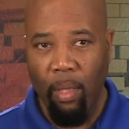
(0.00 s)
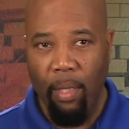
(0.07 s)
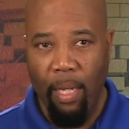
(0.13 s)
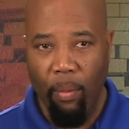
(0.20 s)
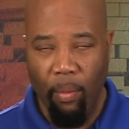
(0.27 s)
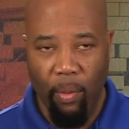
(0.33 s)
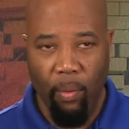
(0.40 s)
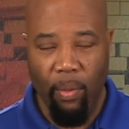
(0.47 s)

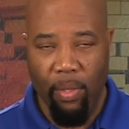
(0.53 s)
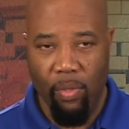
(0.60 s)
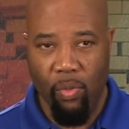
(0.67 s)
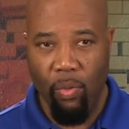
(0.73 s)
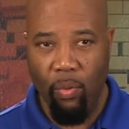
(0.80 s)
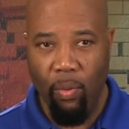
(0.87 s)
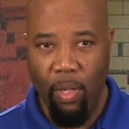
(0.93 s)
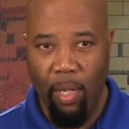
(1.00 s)
that we're going
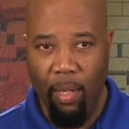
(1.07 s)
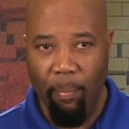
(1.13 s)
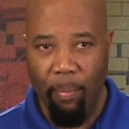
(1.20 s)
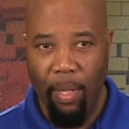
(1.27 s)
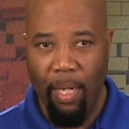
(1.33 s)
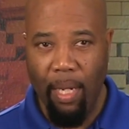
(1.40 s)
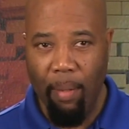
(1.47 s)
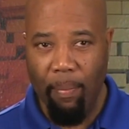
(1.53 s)
to
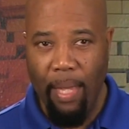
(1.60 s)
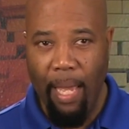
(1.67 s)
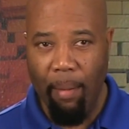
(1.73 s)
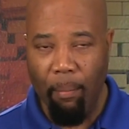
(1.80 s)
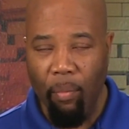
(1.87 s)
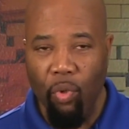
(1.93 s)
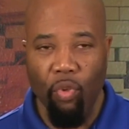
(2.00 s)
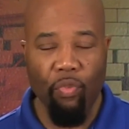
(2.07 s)
pick up
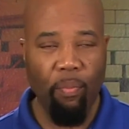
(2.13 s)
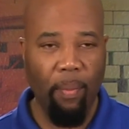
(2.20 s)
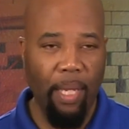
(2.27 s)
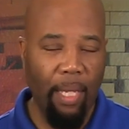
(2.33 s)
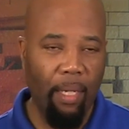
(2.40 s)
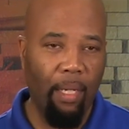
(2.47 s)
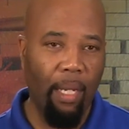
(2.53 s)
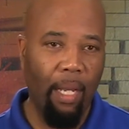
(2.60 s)
that
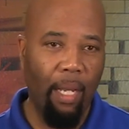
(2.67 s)
movement